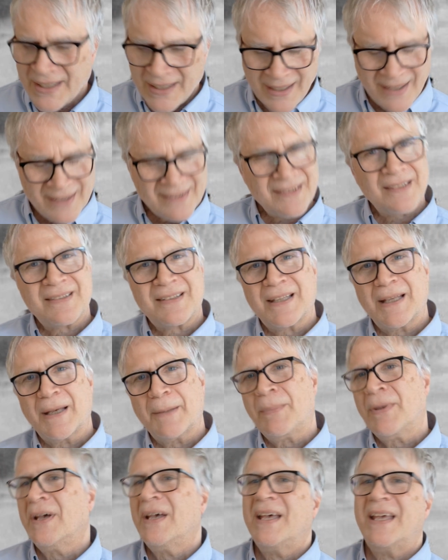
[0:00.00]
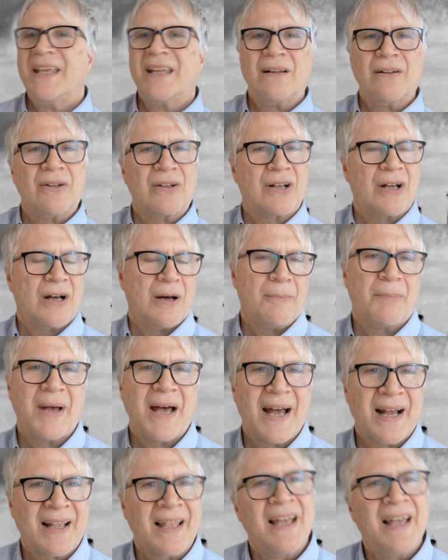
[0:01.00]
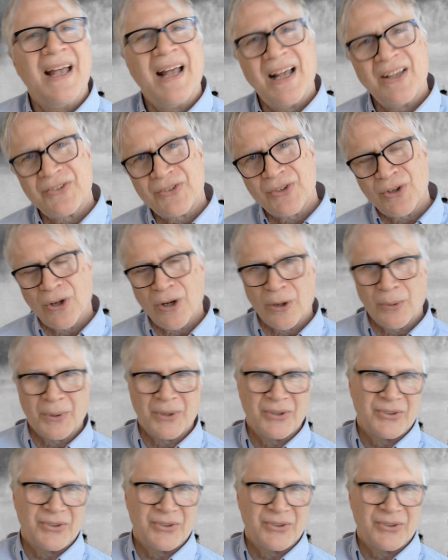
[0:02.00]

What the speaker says: It's a dip, and it'll come back as it always